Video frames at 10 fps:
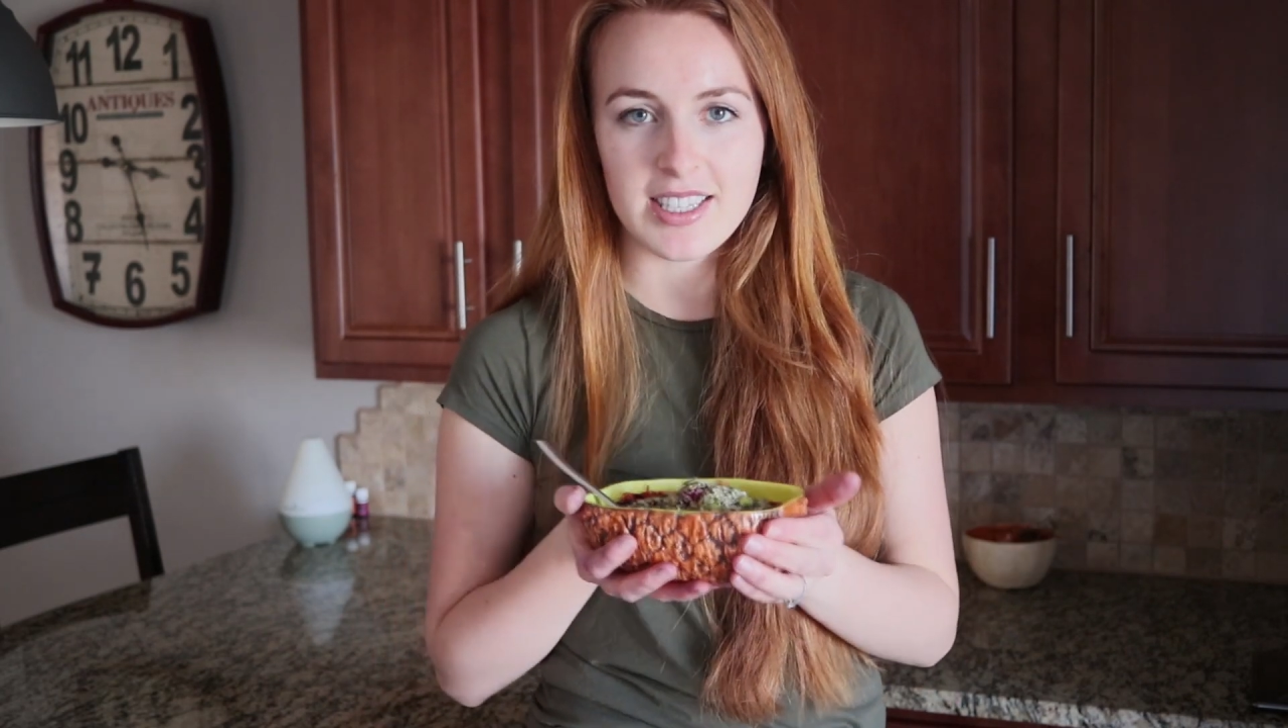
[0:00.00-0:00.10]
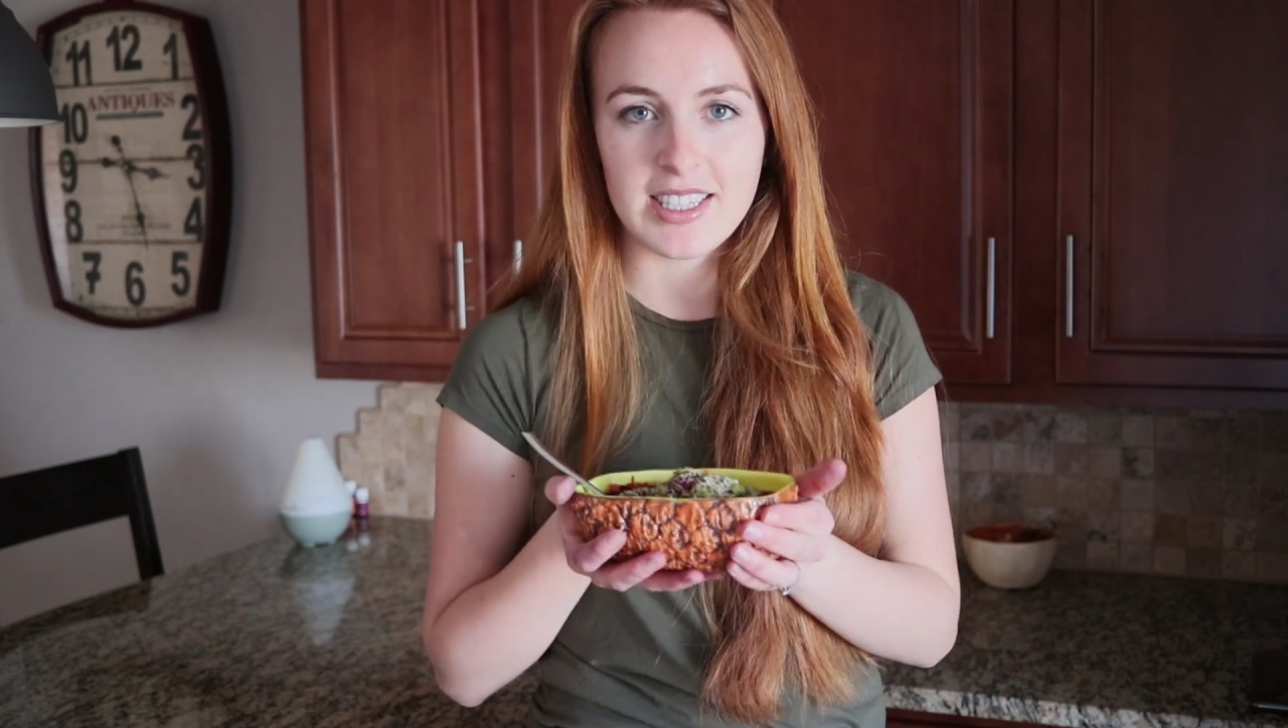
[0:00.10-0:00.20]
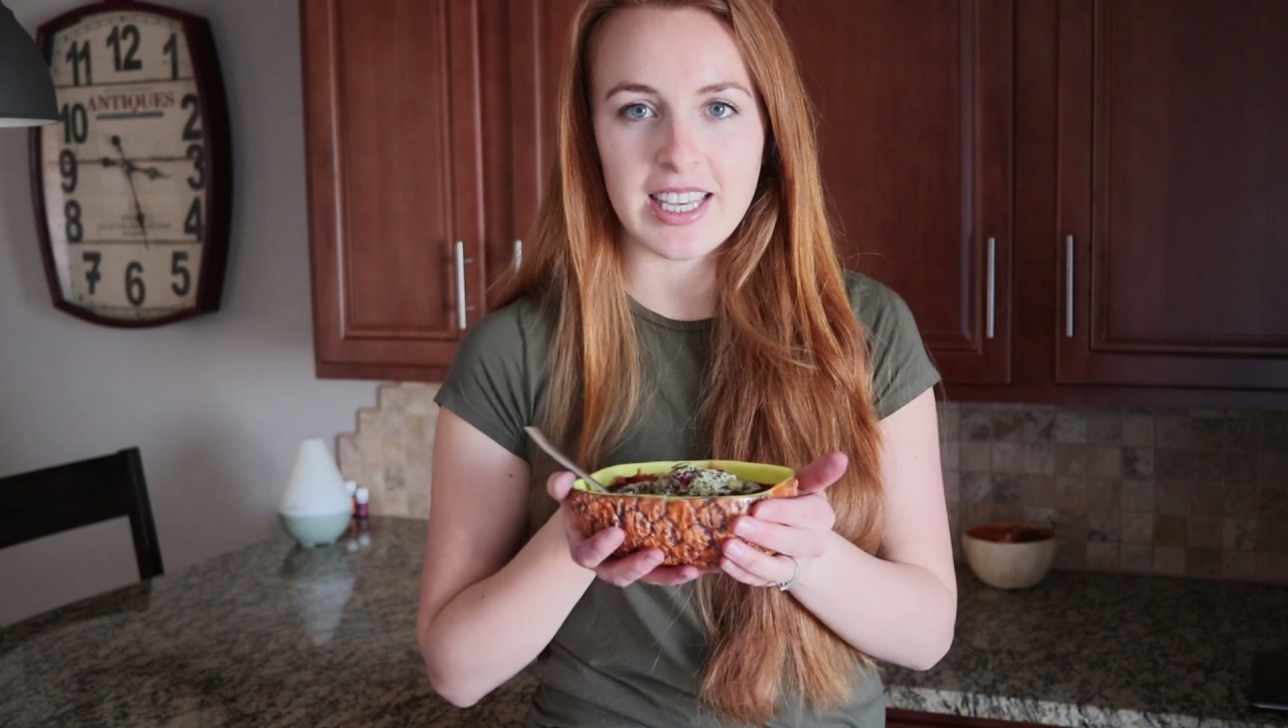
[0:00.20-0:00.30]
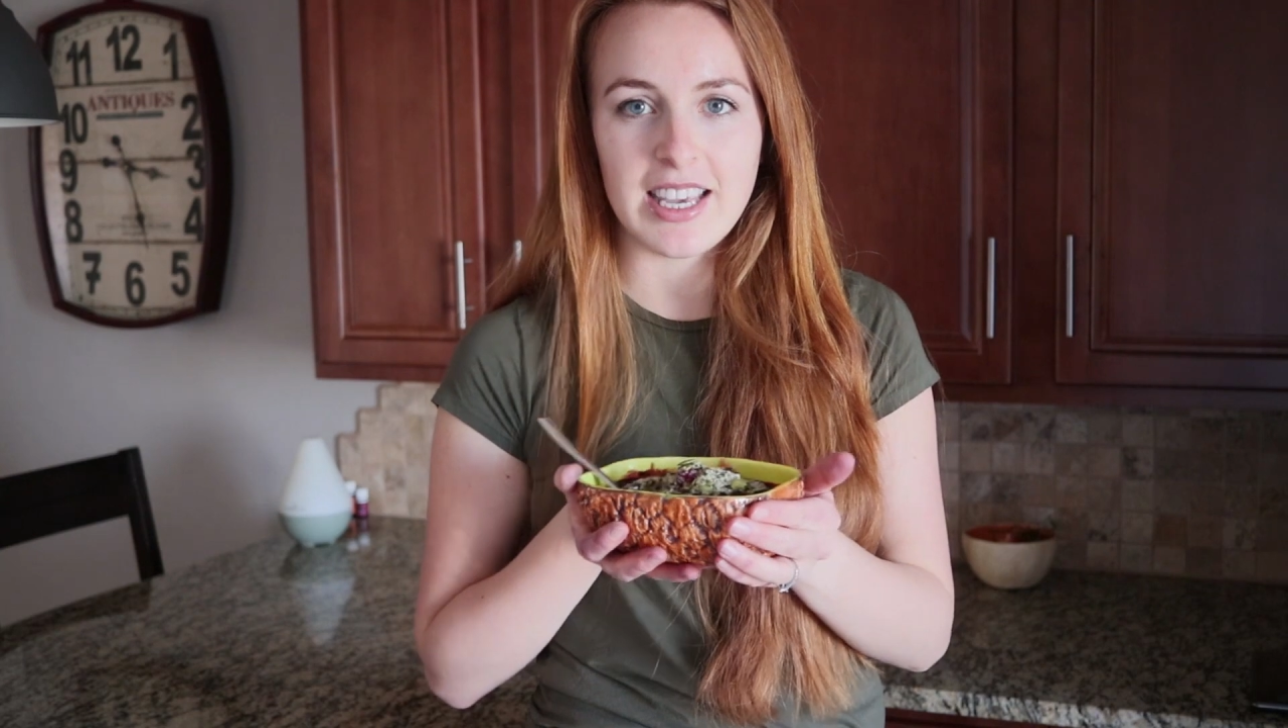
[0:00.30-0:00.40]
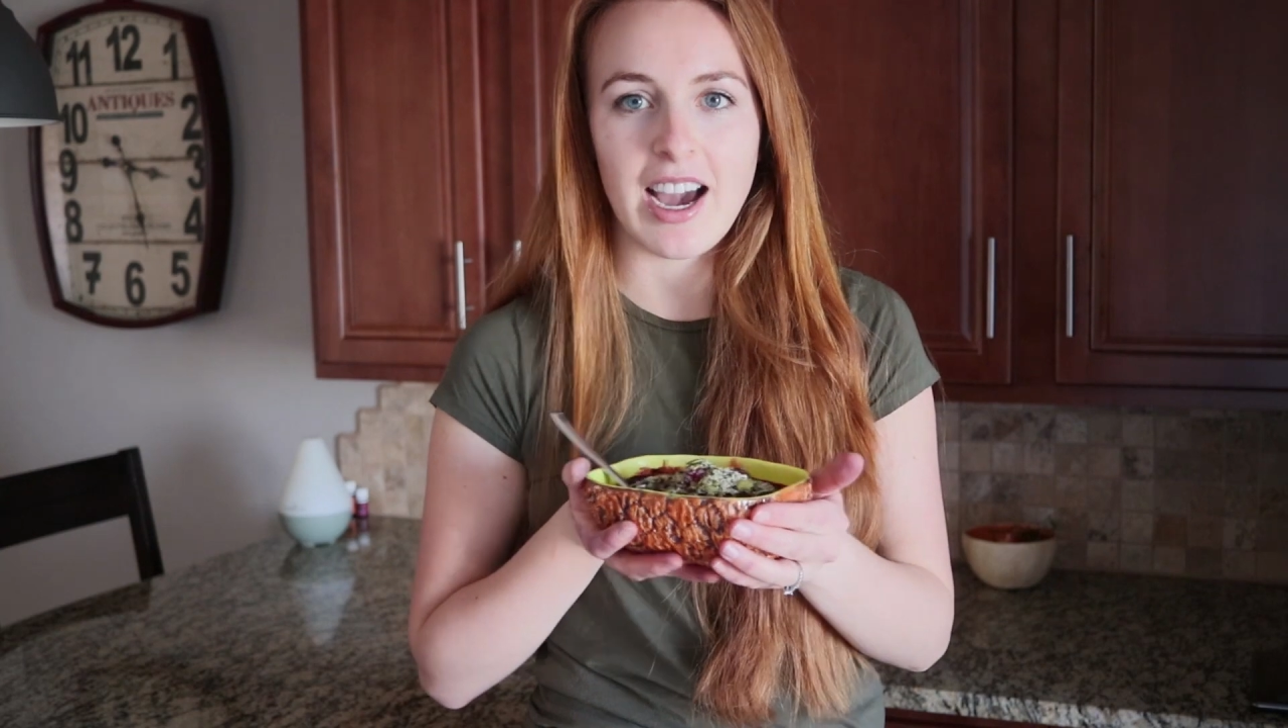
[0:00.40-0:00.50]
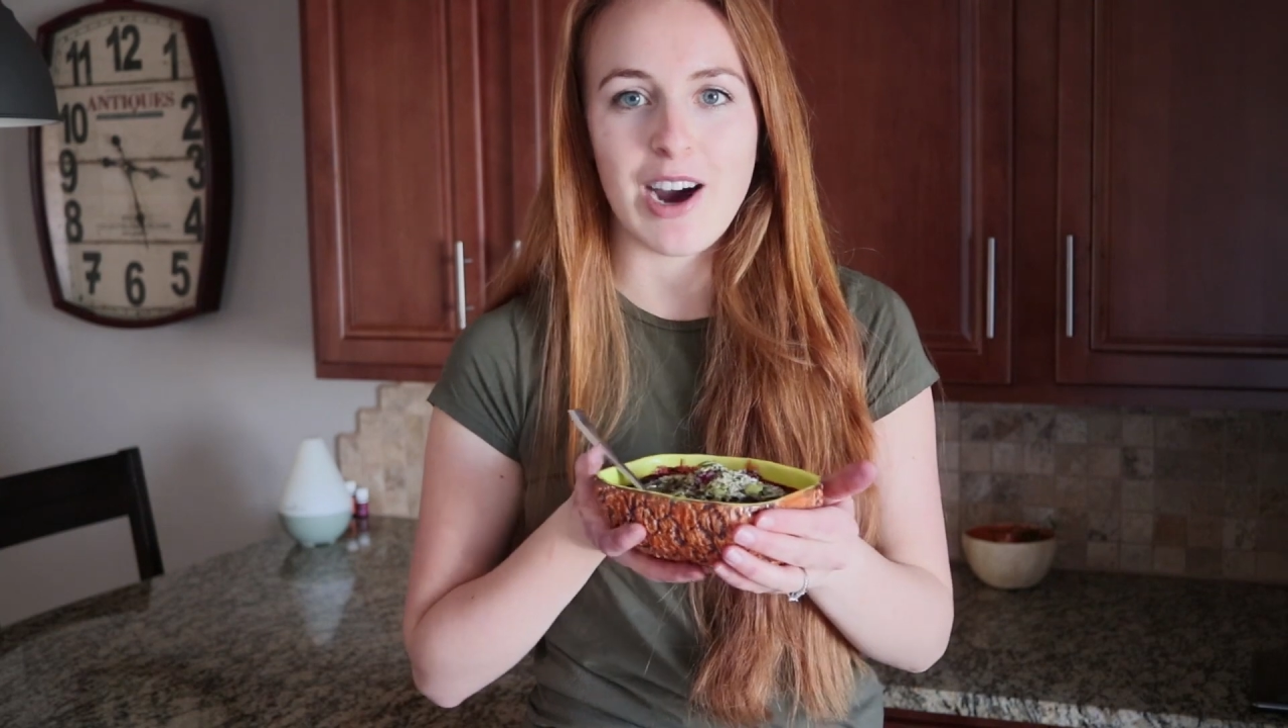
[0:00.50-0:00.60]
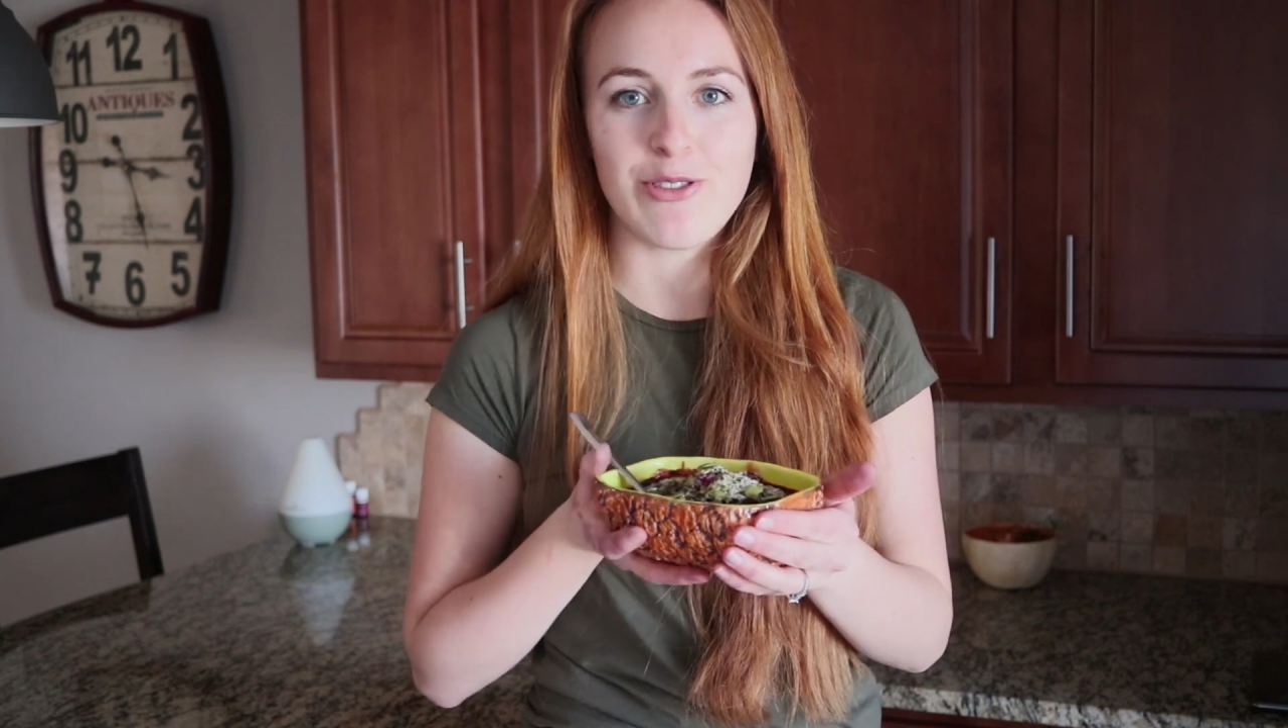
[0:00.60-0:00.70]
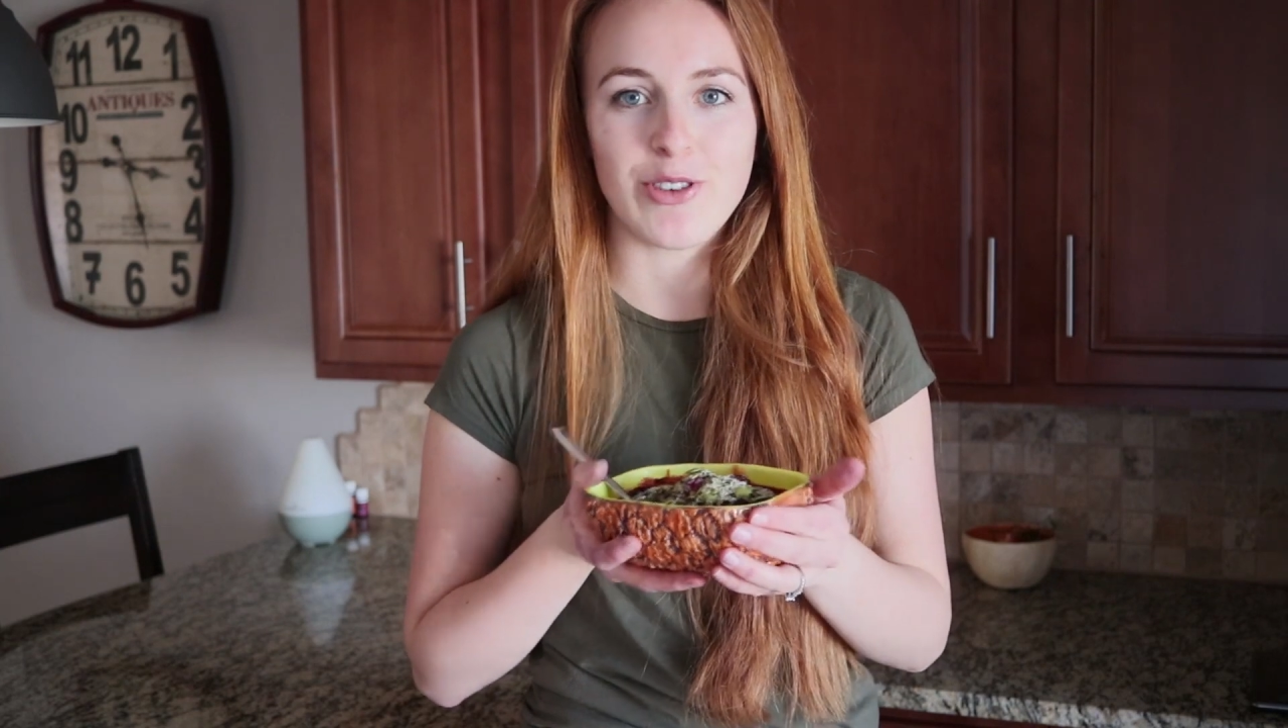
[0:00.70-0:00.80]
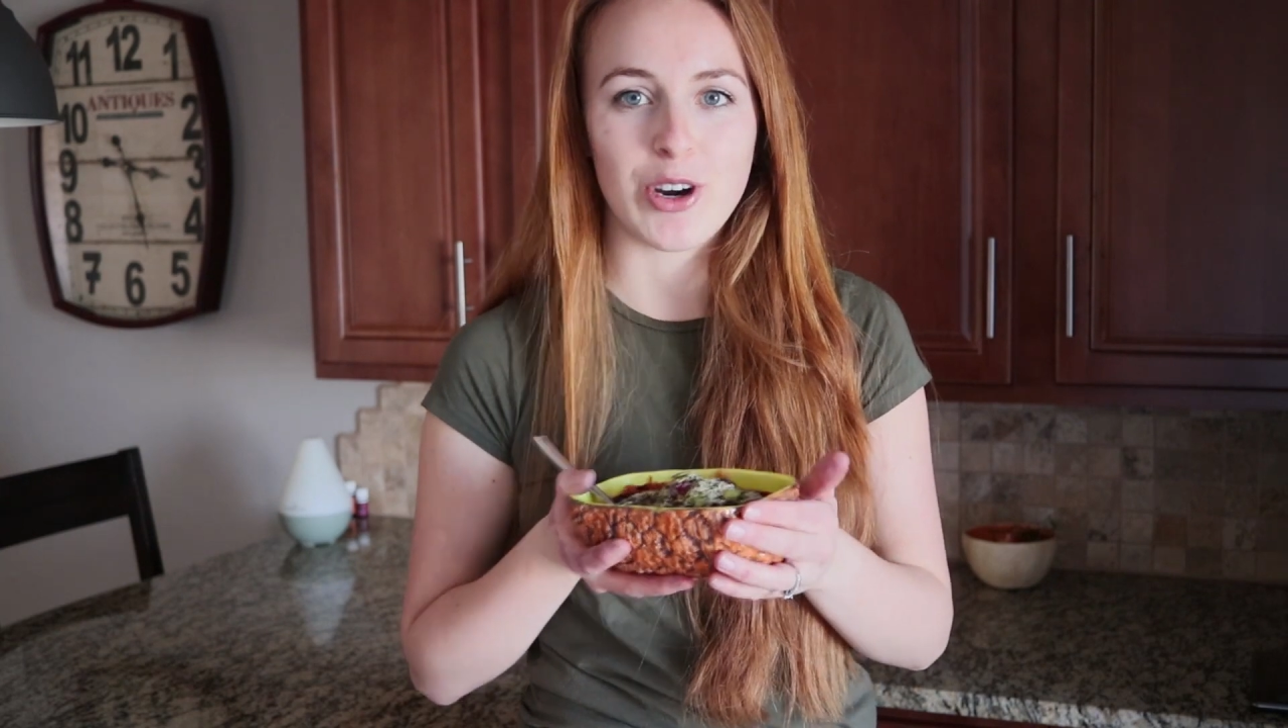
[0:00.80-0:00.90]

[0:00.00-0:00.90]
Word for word: see how